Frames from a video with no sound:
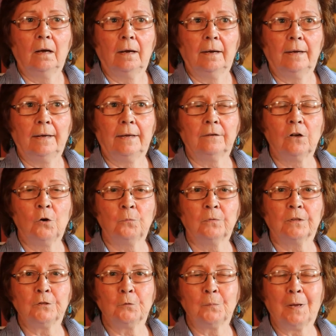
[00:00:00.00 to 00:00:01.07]
and
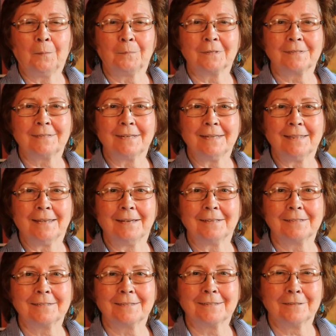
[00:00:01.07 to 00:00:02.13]
hopefully you'll be able to see
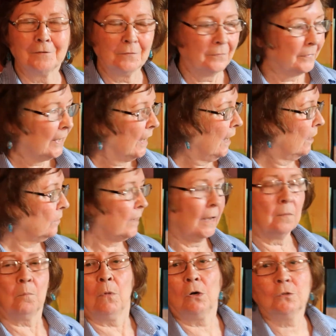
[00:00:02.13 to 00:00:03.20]
this. Okay,
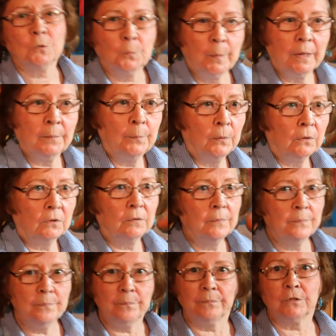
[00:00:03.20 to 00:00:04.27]
most
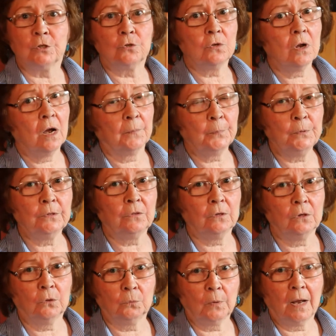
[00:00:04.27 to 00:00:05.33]
people do not put the
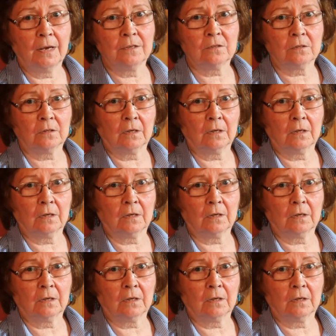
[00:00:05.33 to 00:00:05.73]
horizon